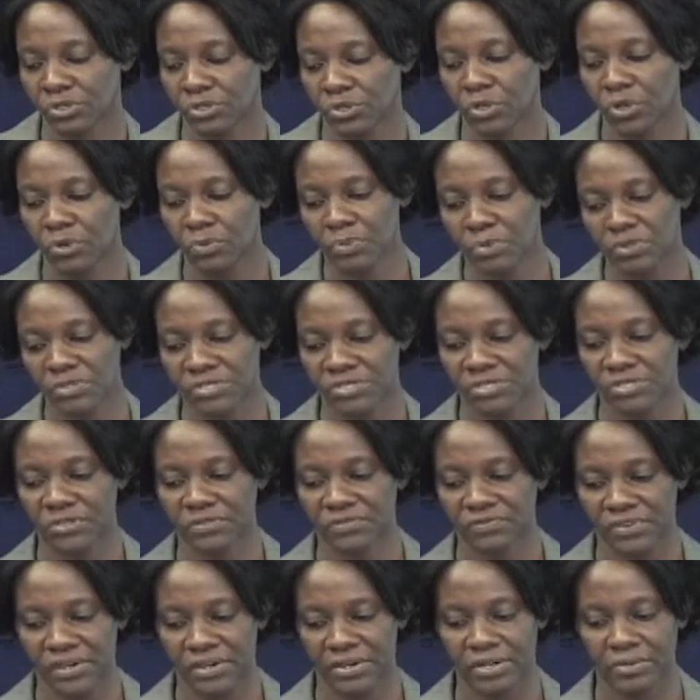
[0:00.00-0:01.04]

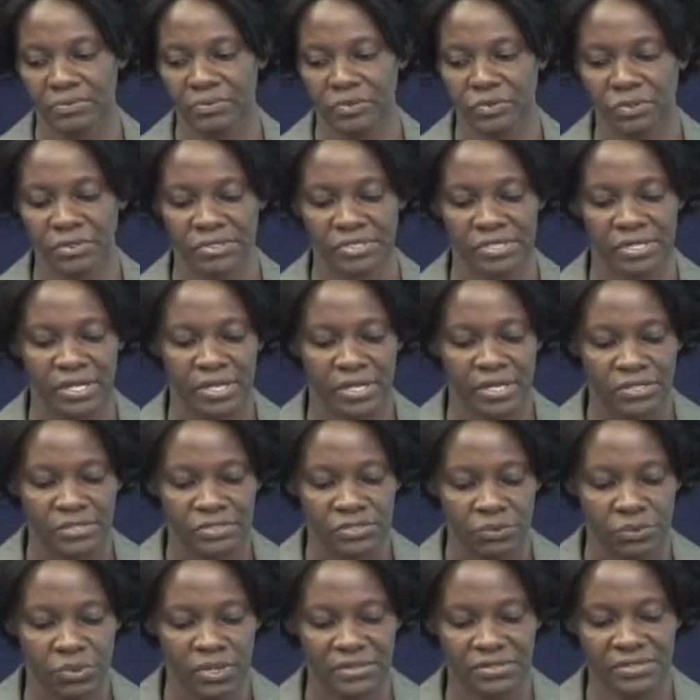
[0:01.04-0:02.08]
composition variables.
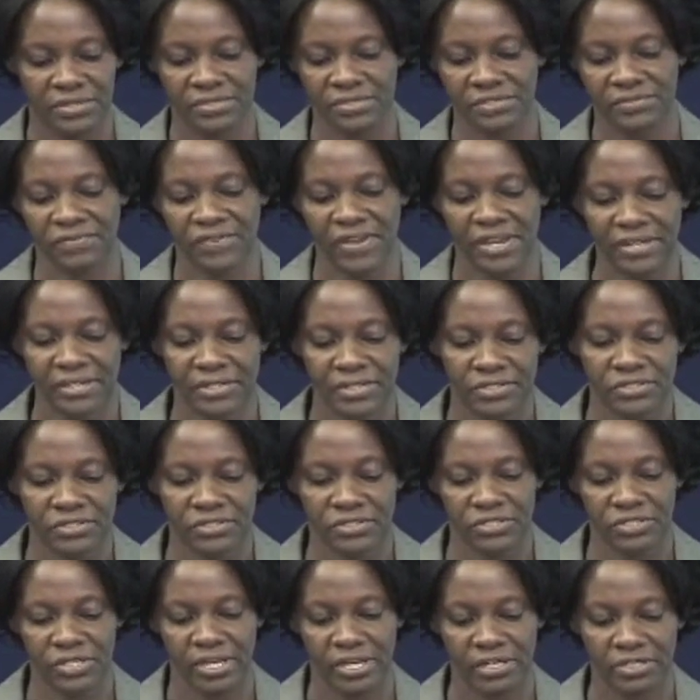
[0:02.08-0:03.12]
So what these
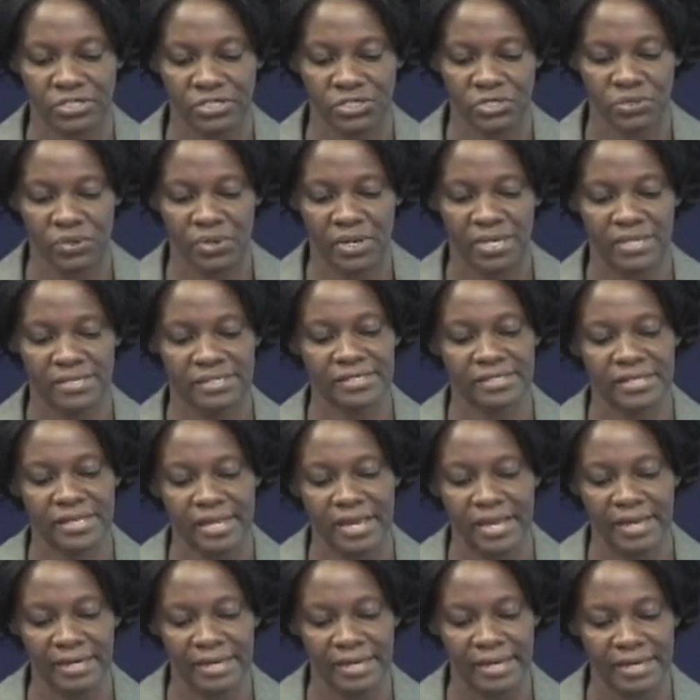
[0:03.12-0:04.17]
findings show us, they
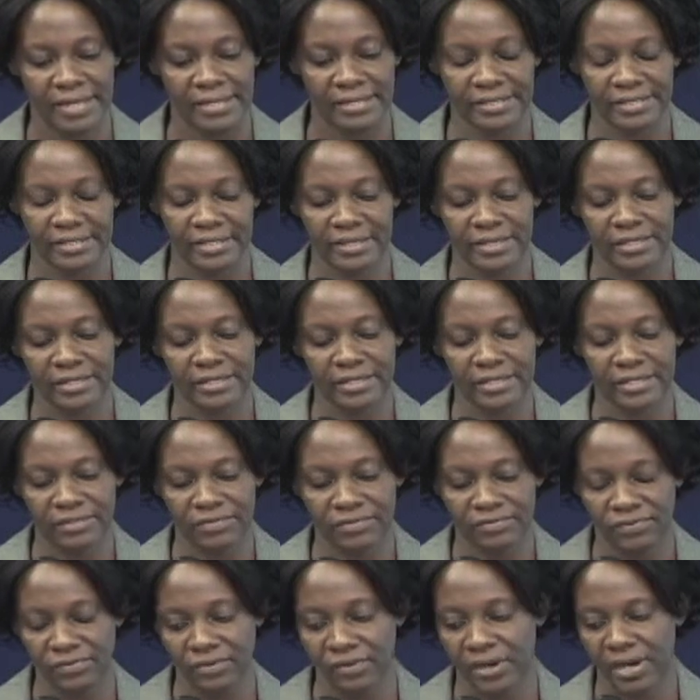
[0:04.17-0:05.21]
highlight the
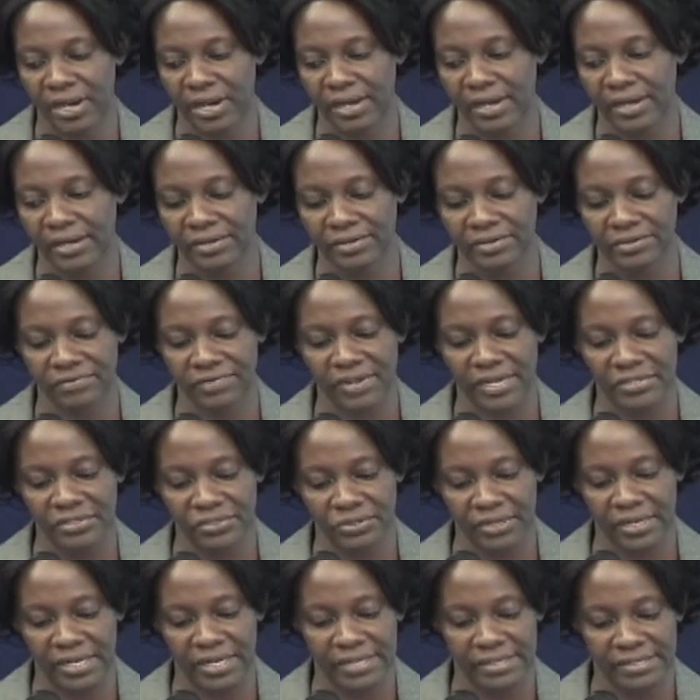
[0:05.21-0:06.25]
need for a
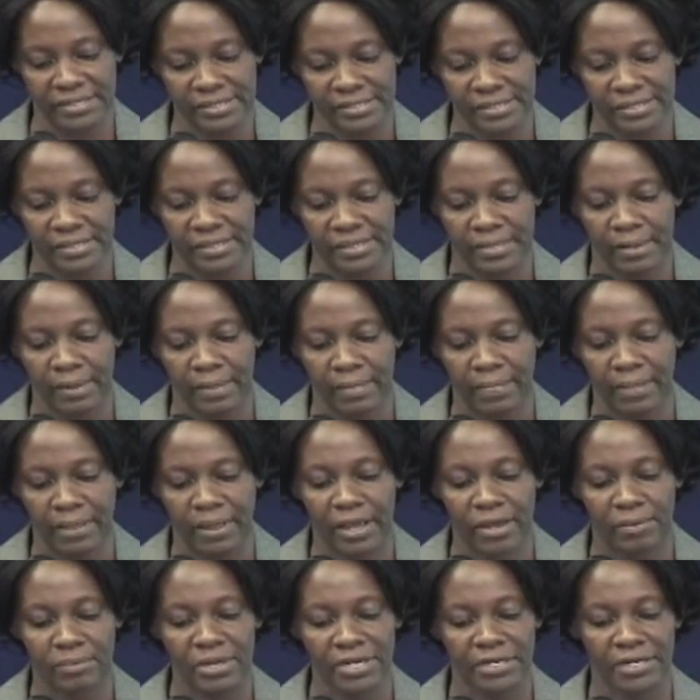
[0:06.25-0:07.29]
revitalized
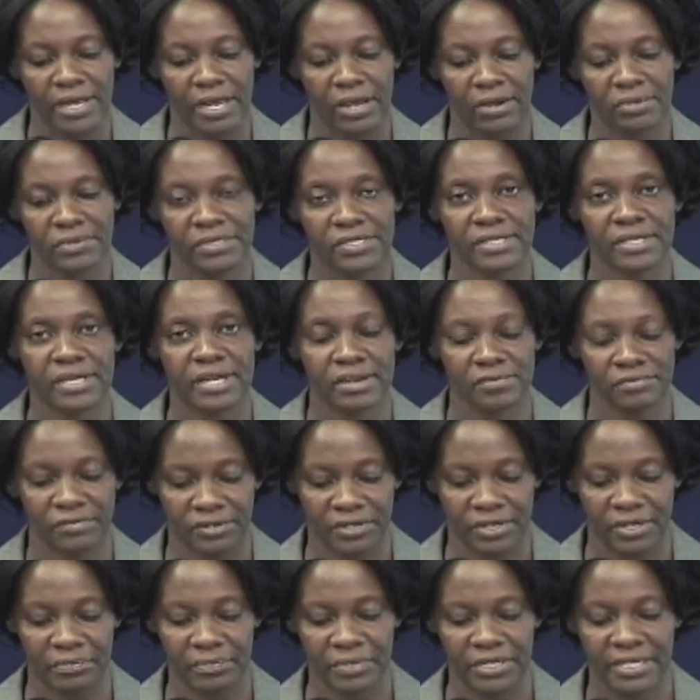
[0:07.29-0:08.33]
urban housing
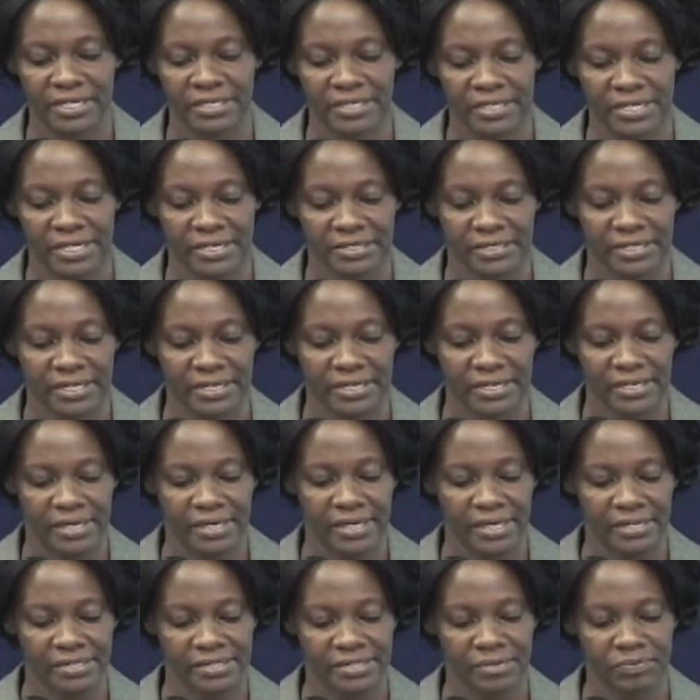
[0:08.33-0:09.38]
affordability
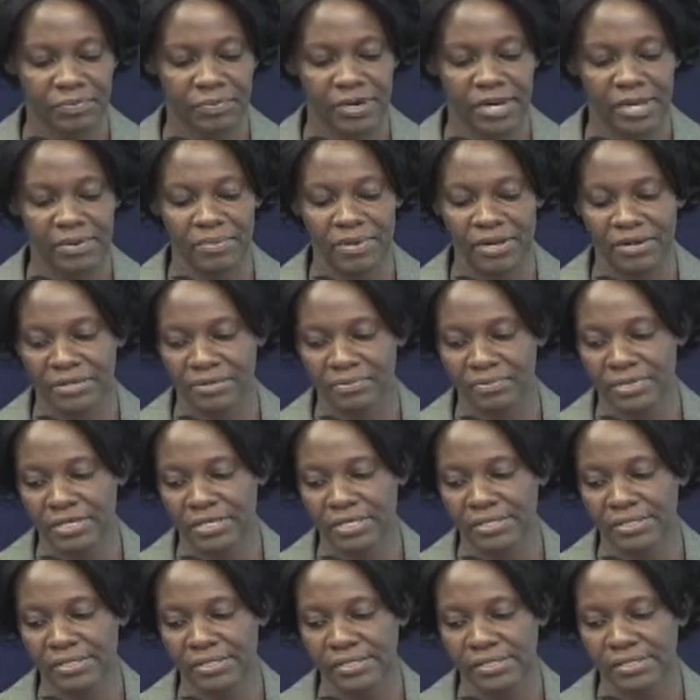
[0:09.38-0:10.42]
agenda as the primary
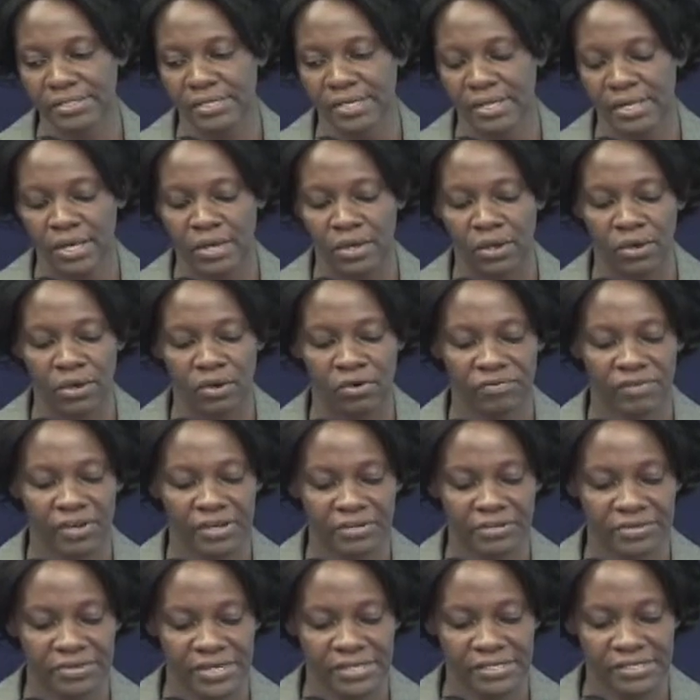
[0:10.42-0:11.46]
means of
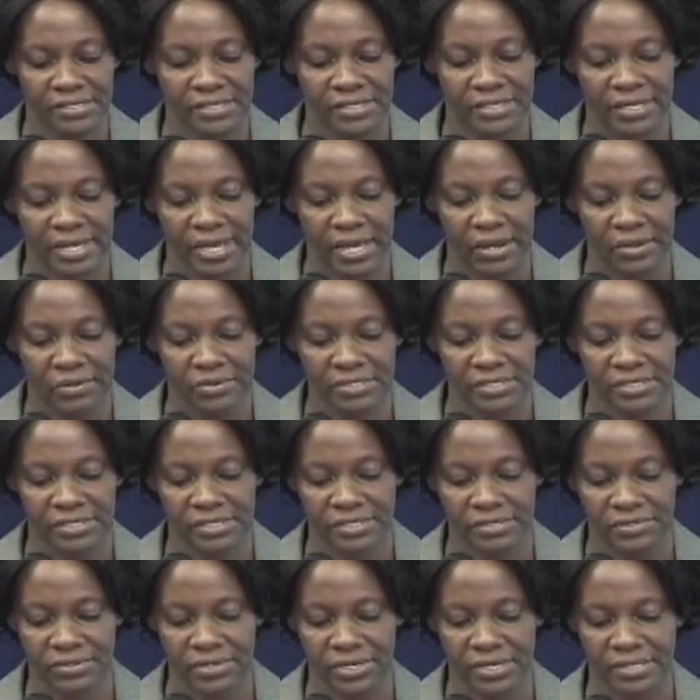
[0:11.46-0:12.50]
addressing housing
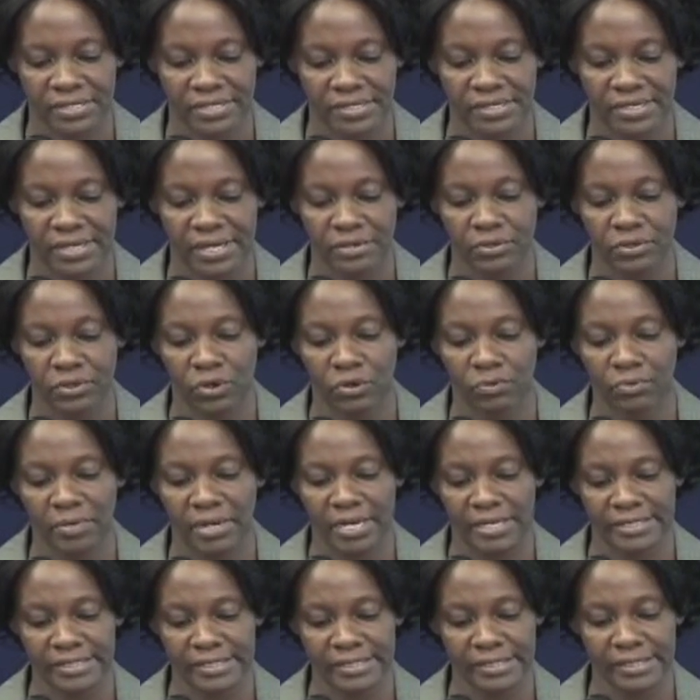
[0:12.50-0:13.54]
stress and
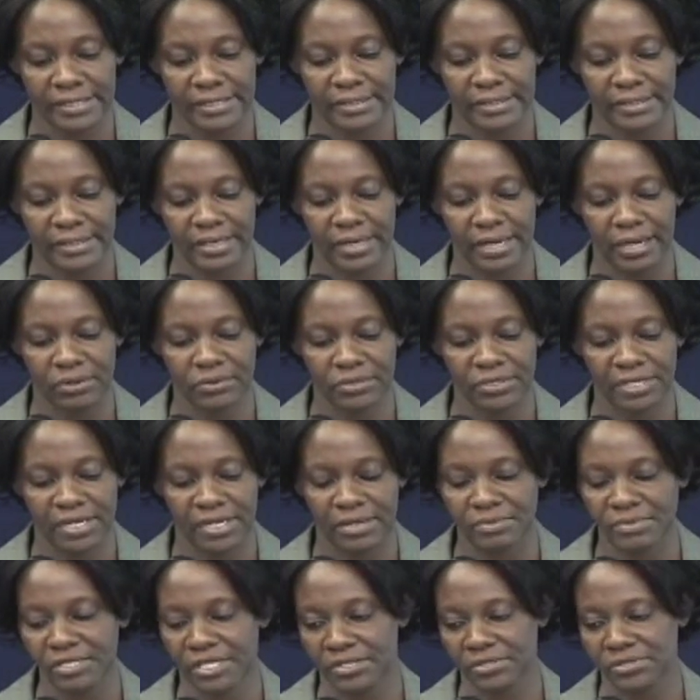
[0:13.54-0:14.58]
combating the
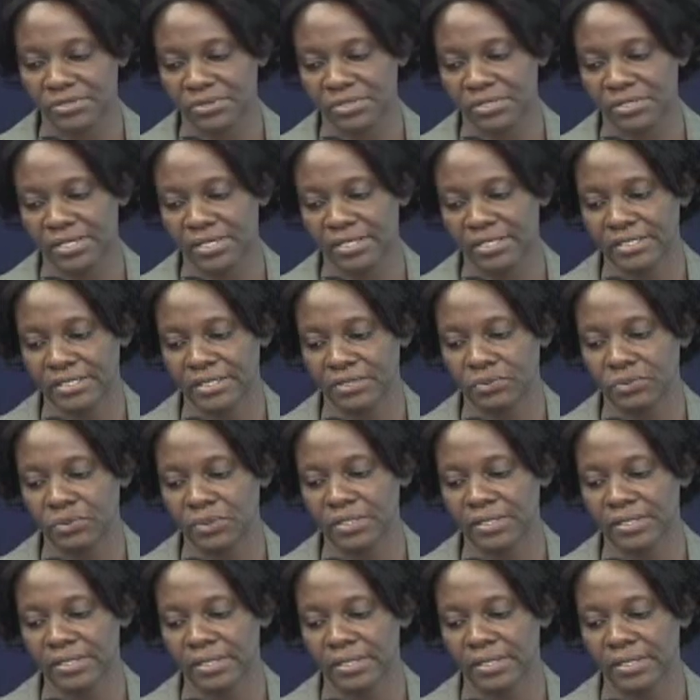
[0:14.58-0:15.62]
outcomes associated
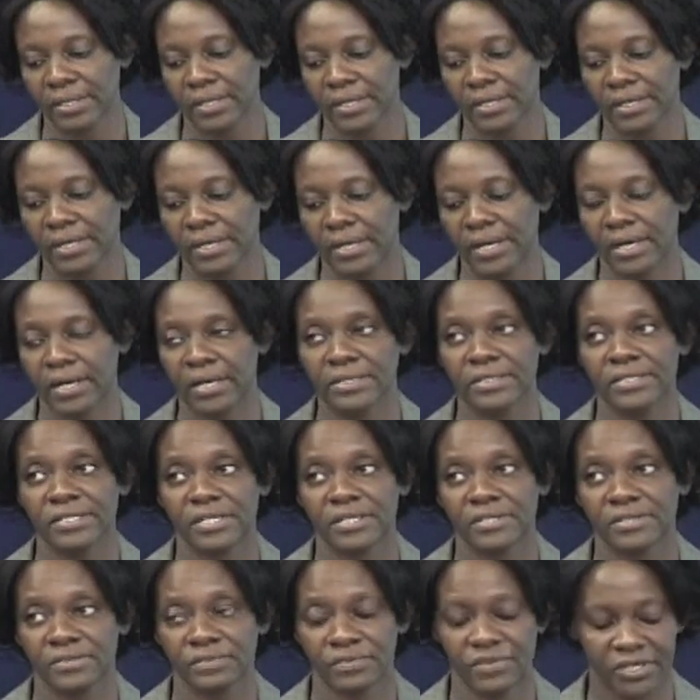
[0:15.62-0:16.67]
with
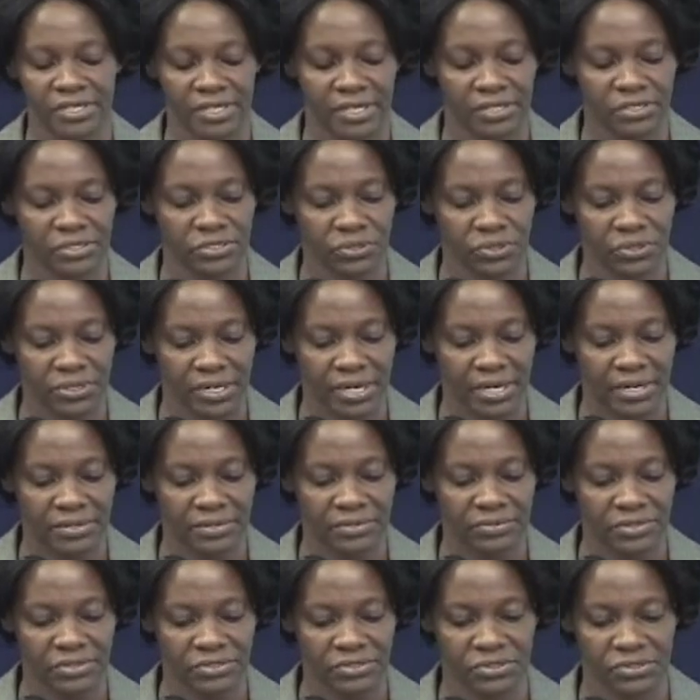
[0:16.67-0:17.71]
gentrification
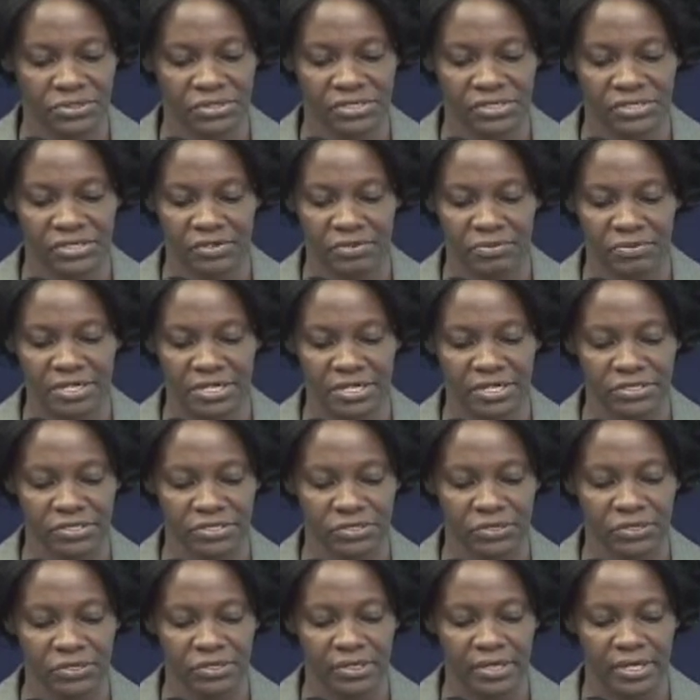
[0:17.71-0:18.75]
and racial
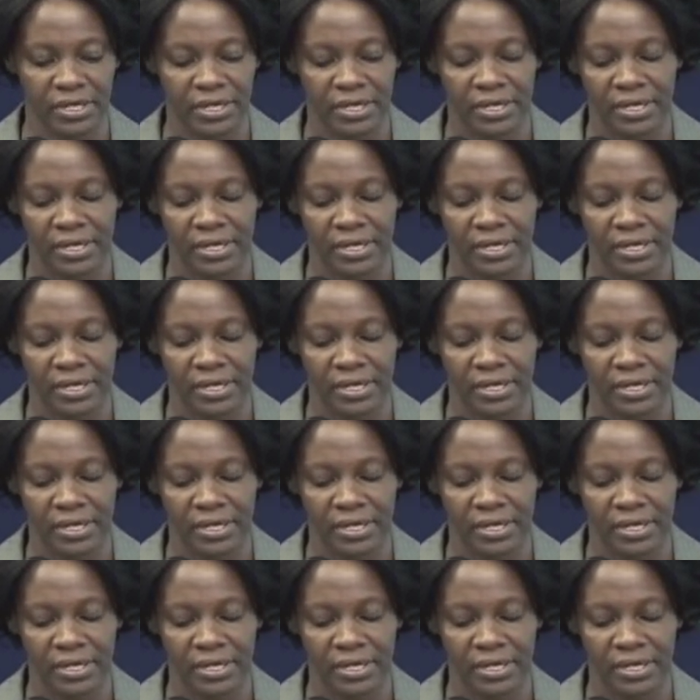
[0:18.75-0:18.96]
discrimination.